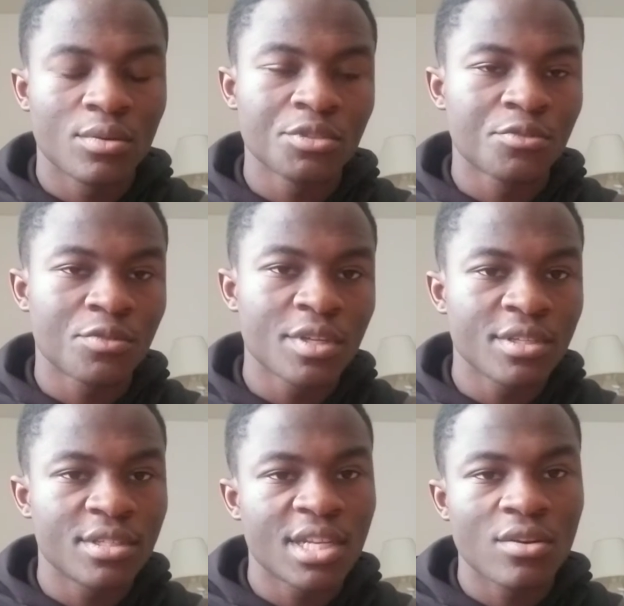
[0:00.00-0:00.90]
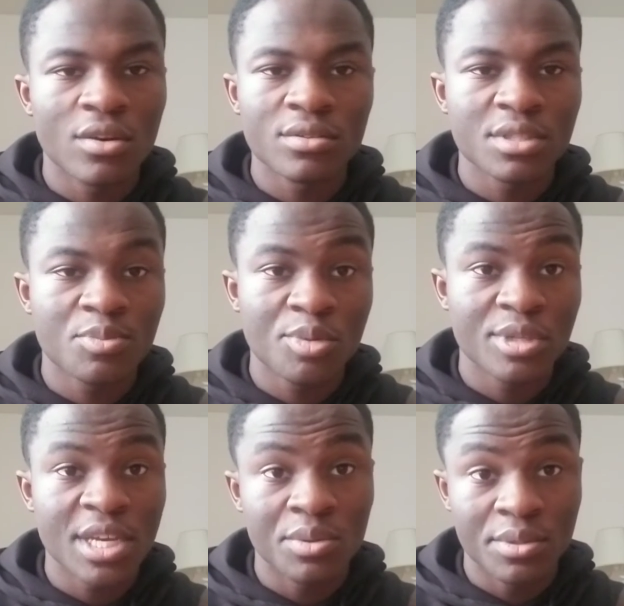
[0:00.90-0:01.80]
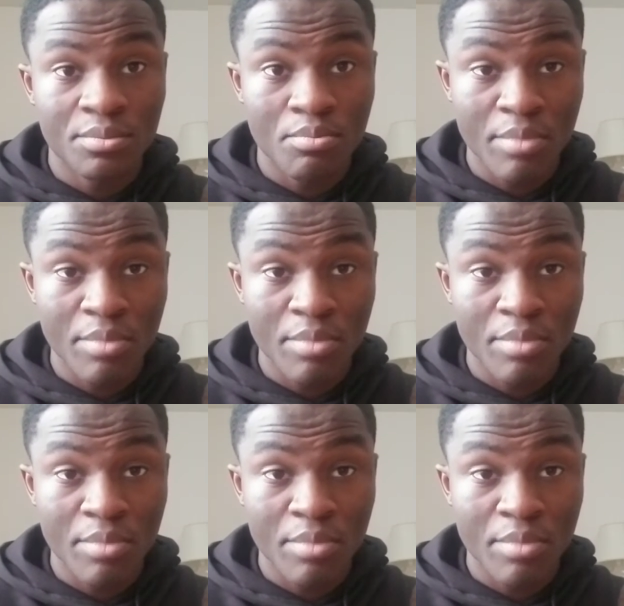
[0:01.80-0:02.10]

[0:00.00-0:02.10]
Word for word: What's funny is that all these people that would